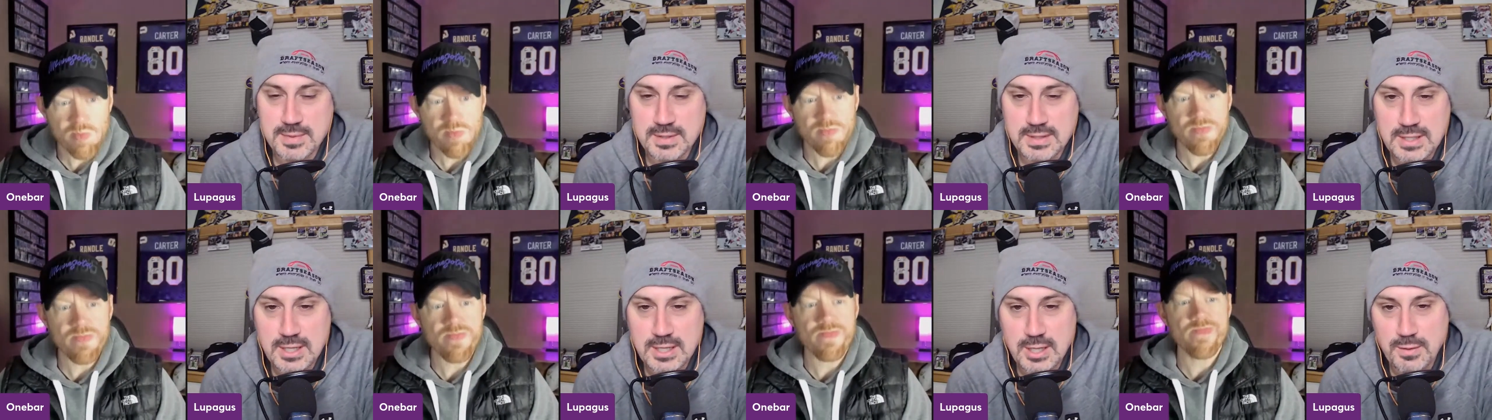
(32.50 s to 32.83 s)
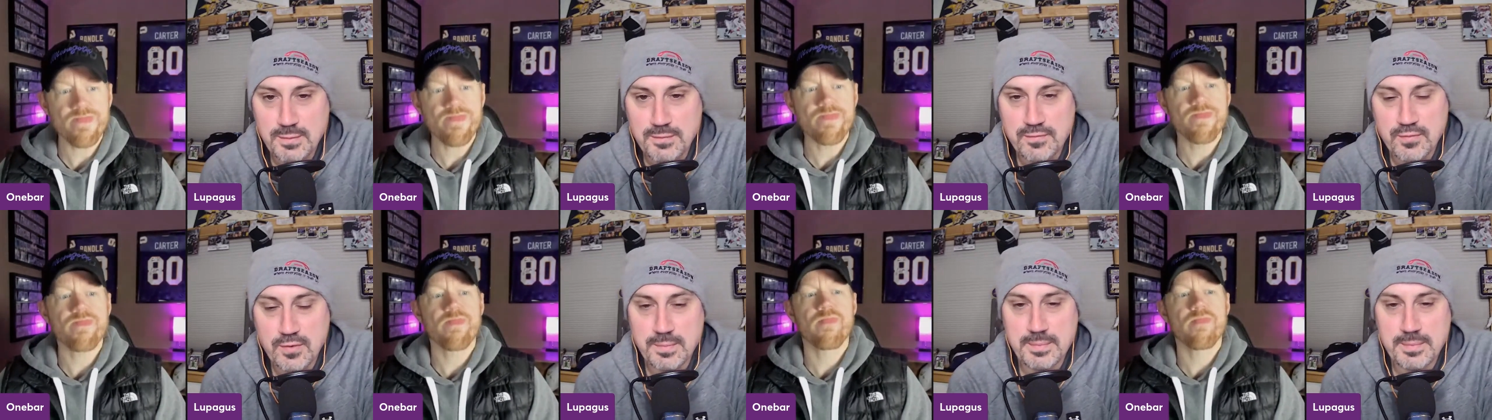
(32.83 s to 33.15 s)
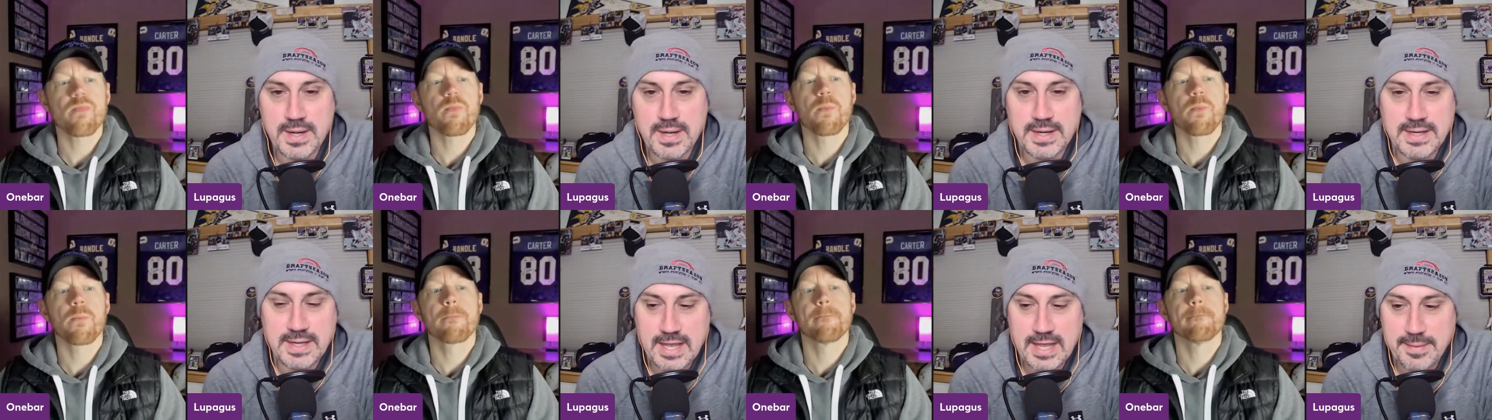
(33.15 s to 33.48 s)
Speaker 1: Zach
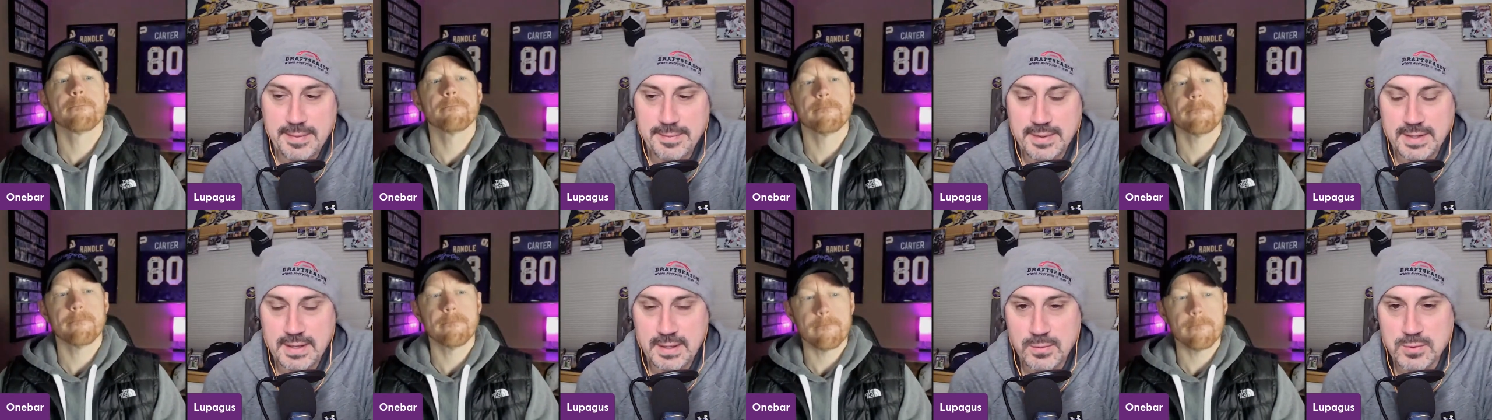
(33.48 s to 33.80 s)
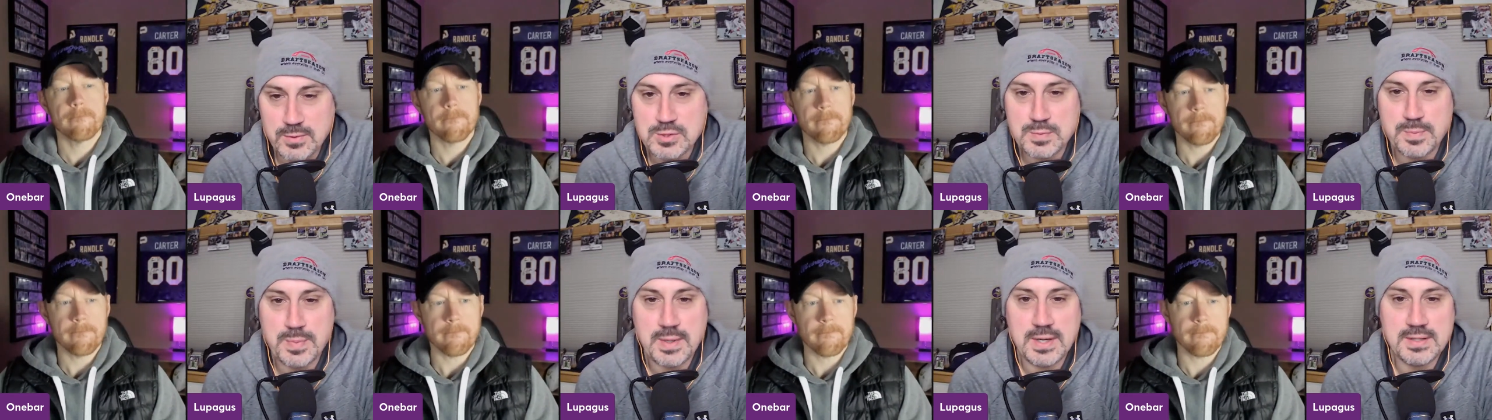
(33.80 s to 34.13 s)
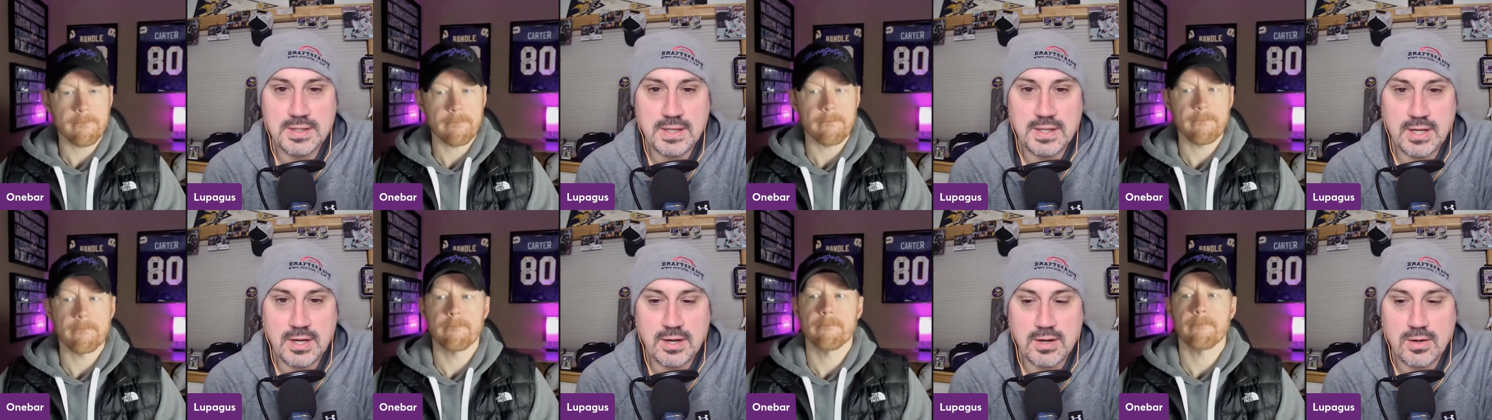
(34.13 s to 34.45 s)
McCloud from Miami,
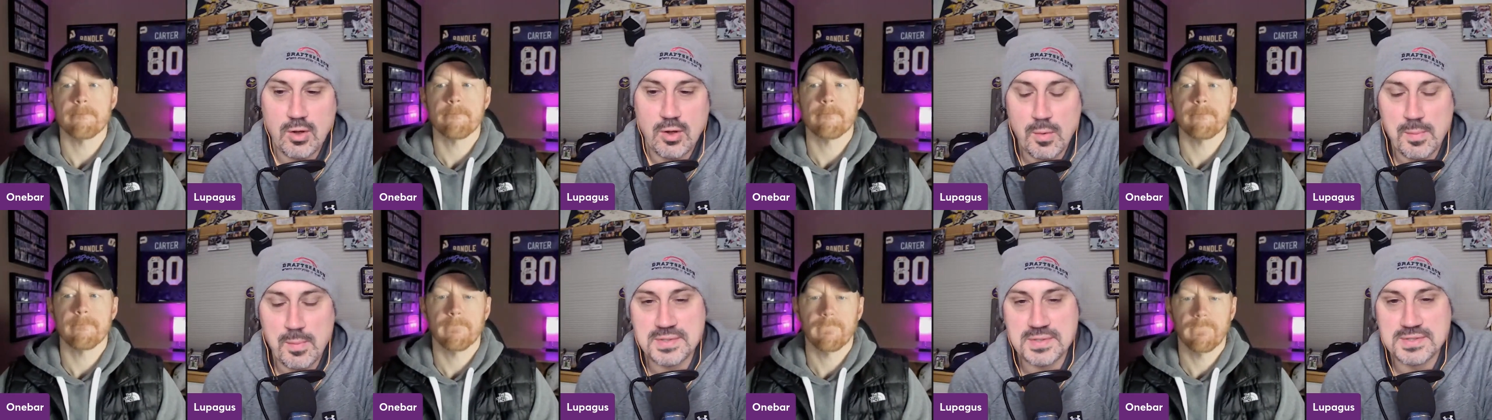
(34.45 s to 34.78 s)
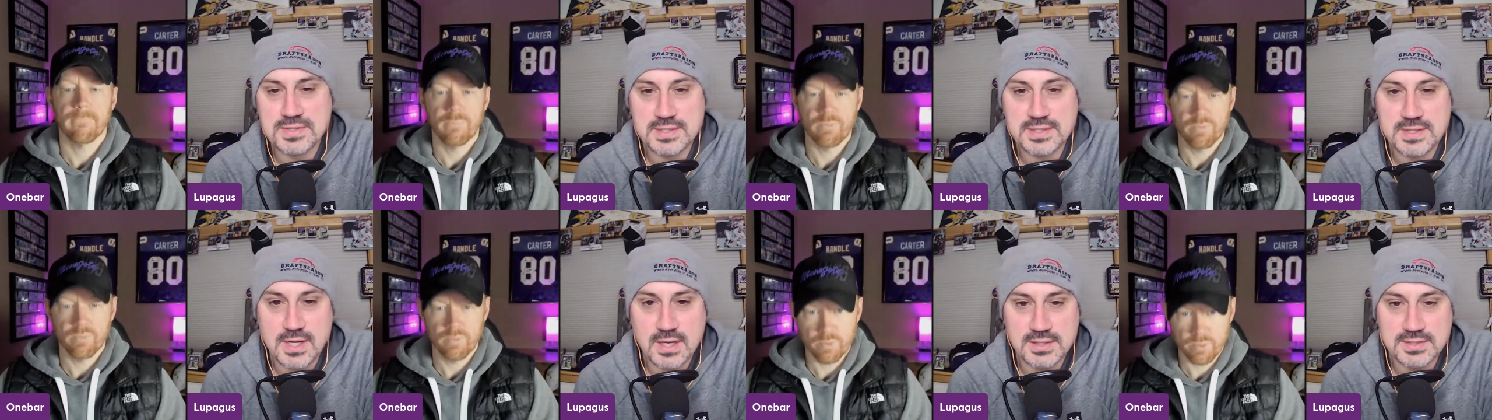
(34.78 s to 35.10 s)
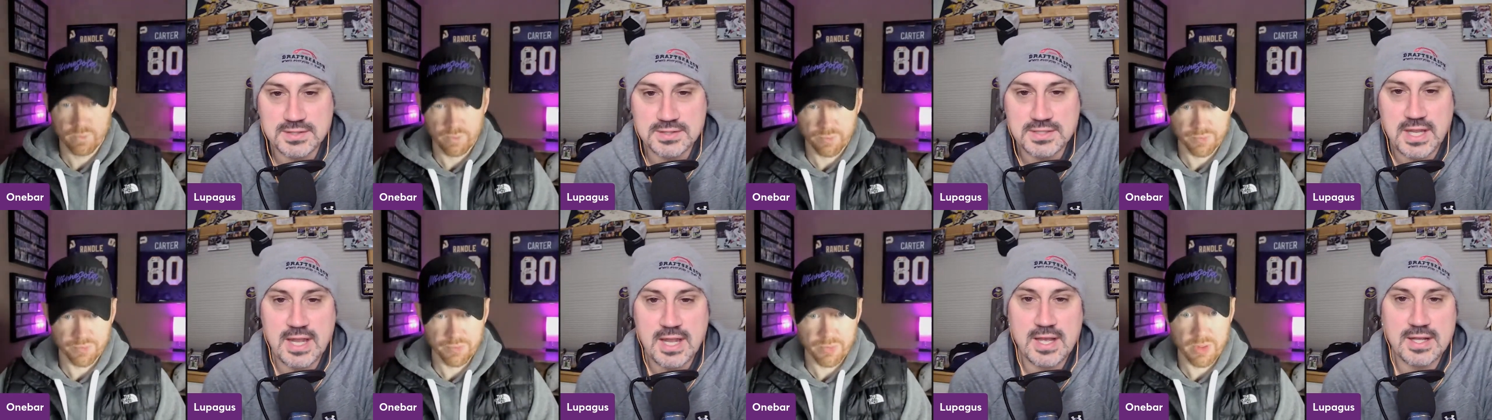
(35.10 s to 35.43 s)
who's been there
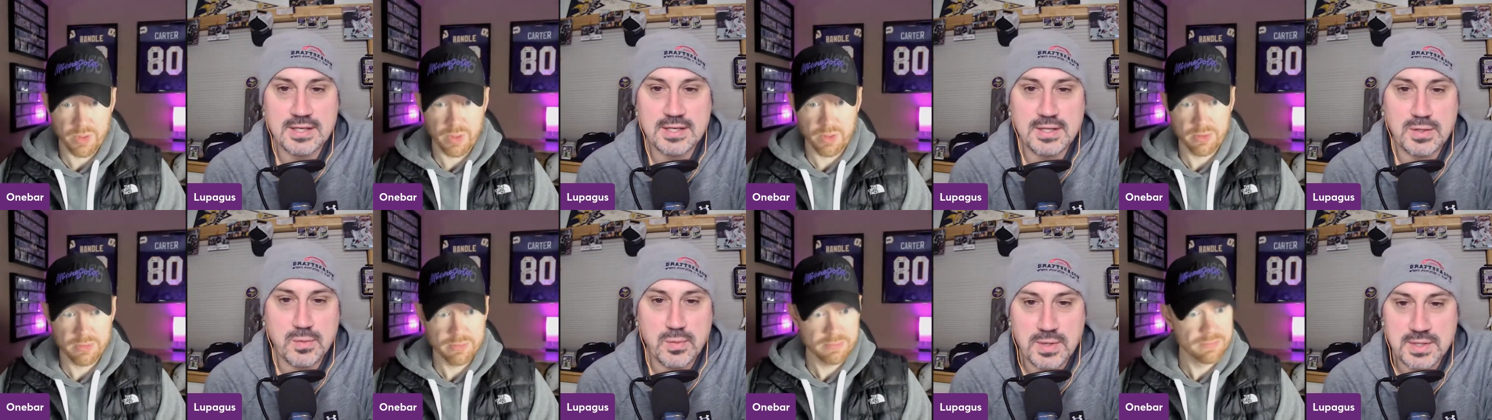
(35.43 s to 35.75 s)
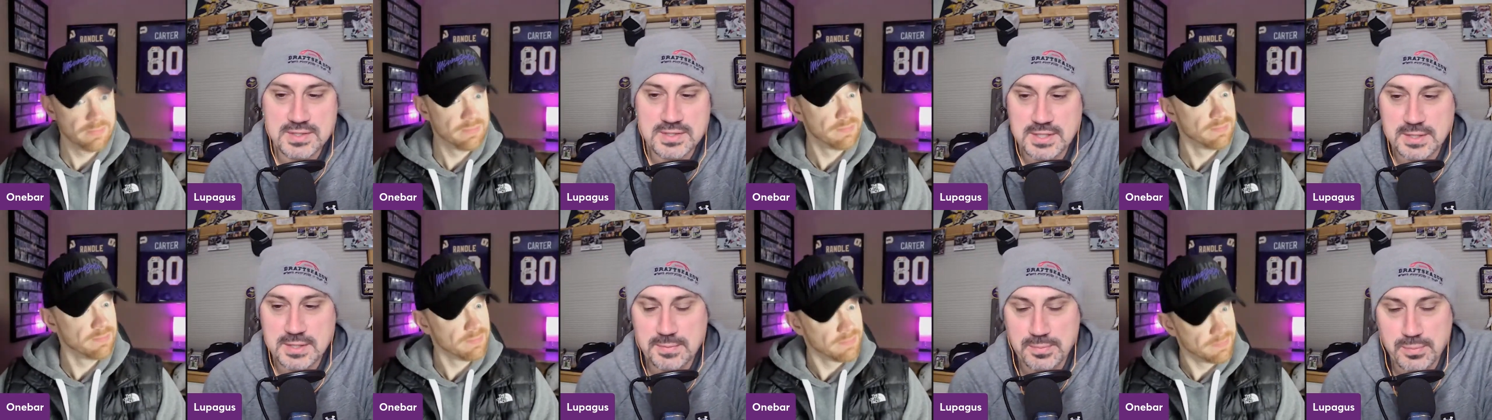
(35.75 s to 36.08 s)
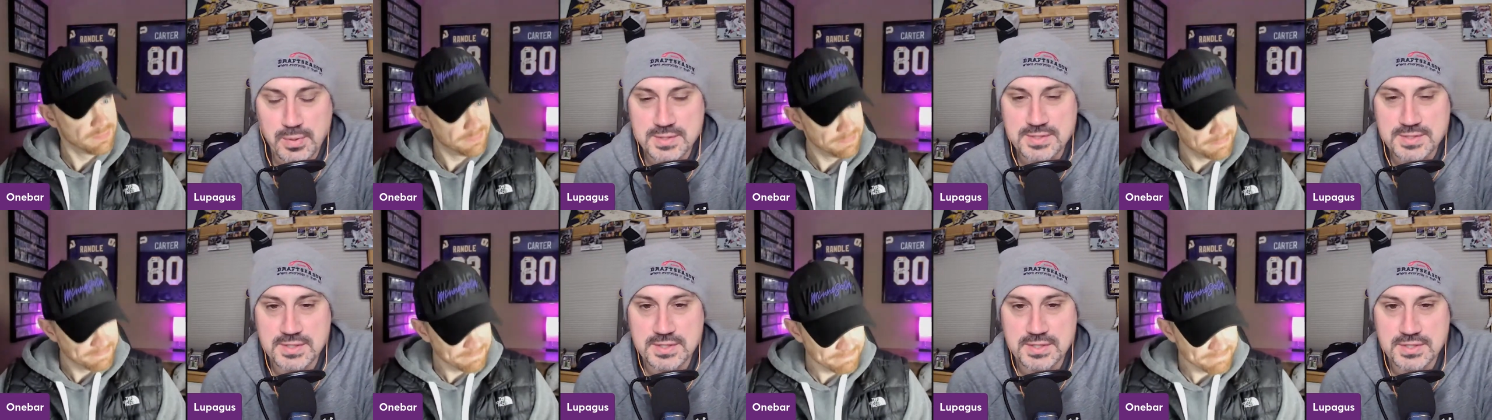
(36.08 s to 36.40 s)
almost as long as Andy
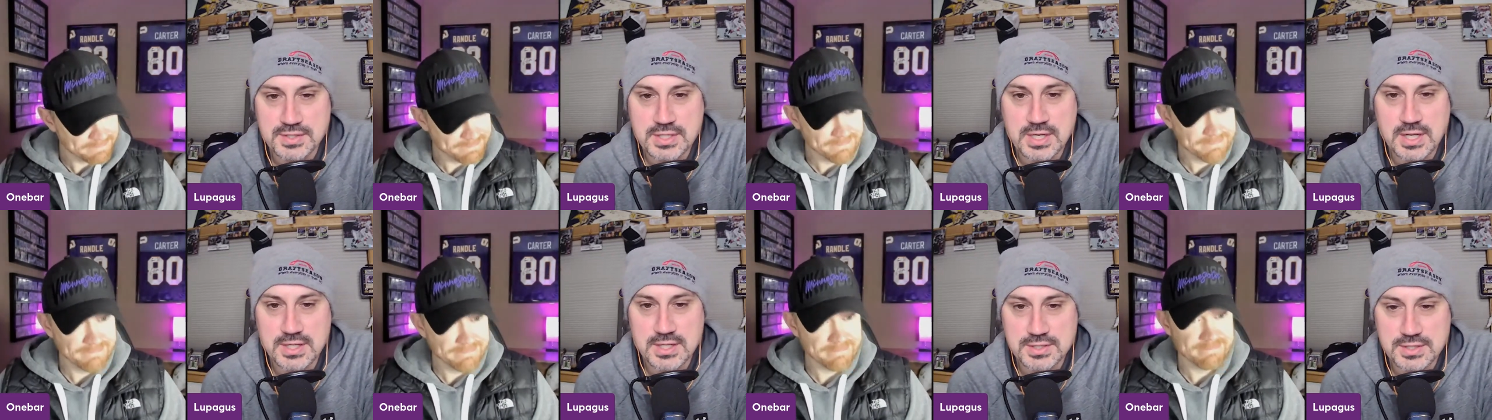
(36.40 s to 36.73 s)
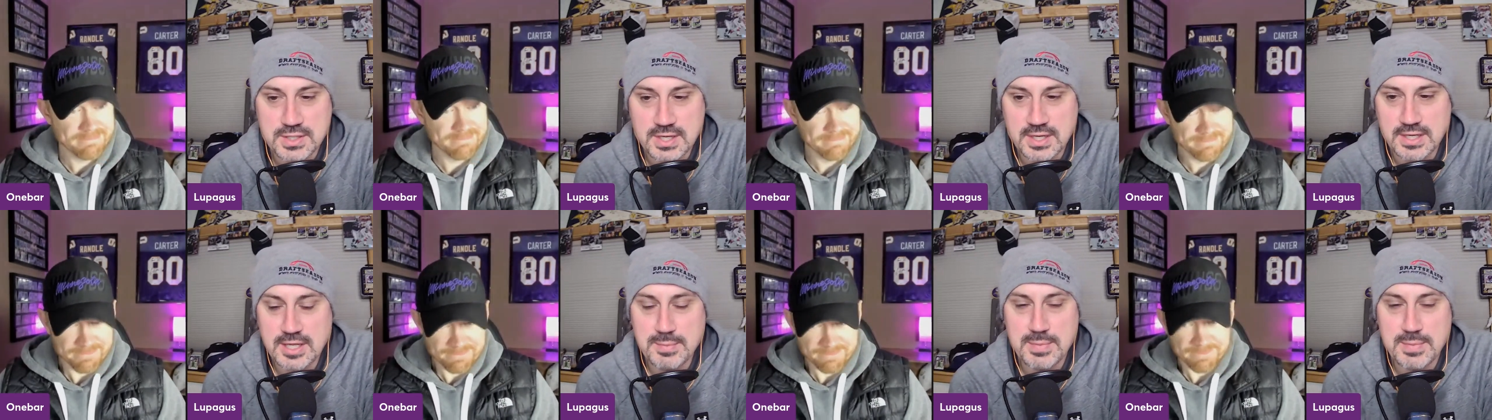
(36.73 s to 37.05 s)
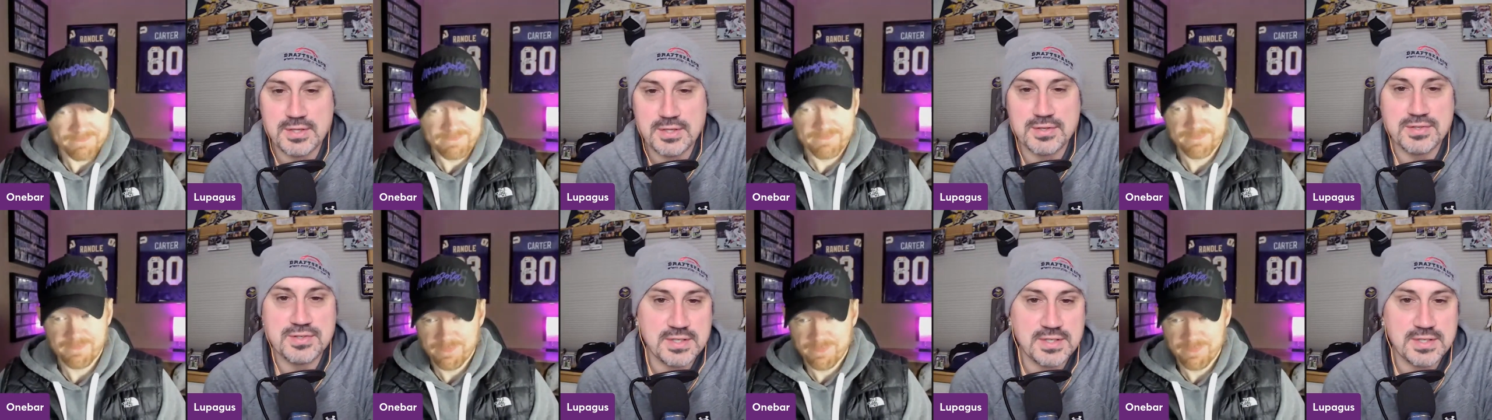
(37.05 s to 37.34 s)
was in prison in Shawshank.